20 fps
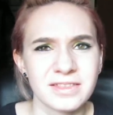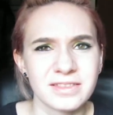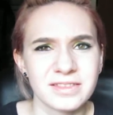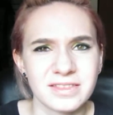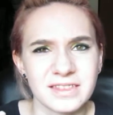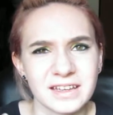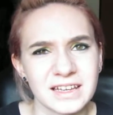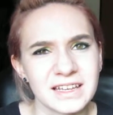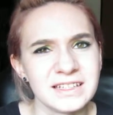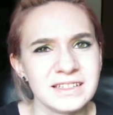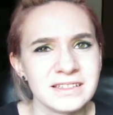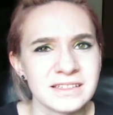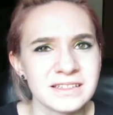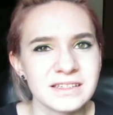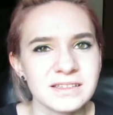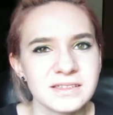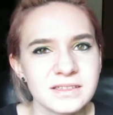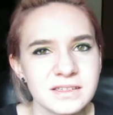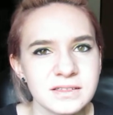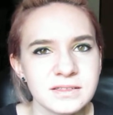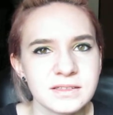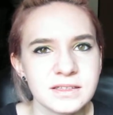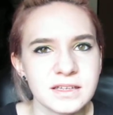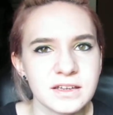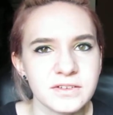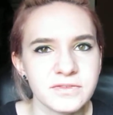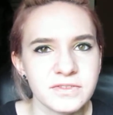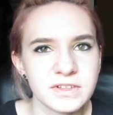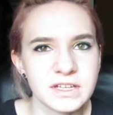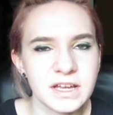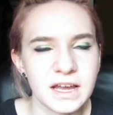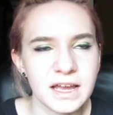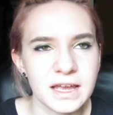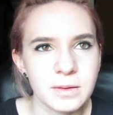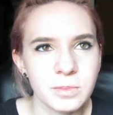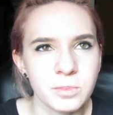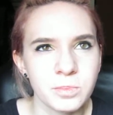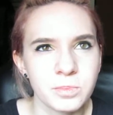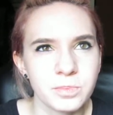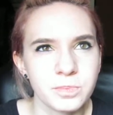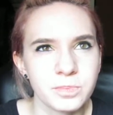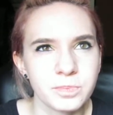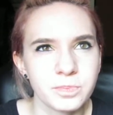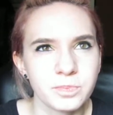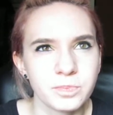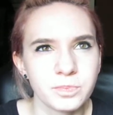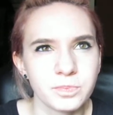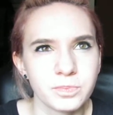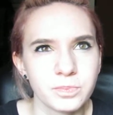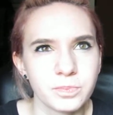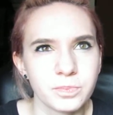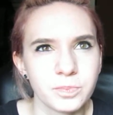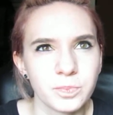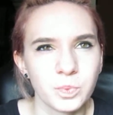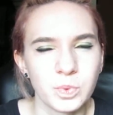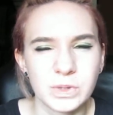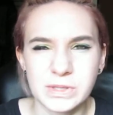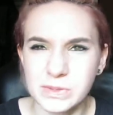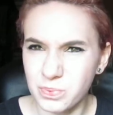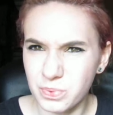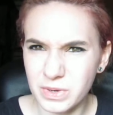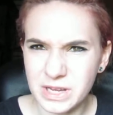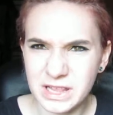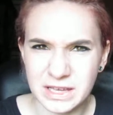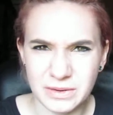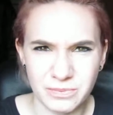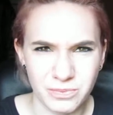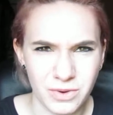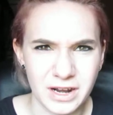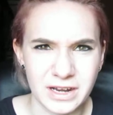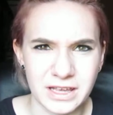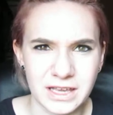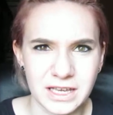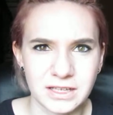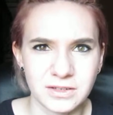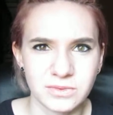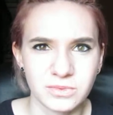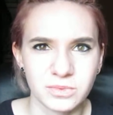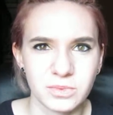the consistency of the dye was really runny,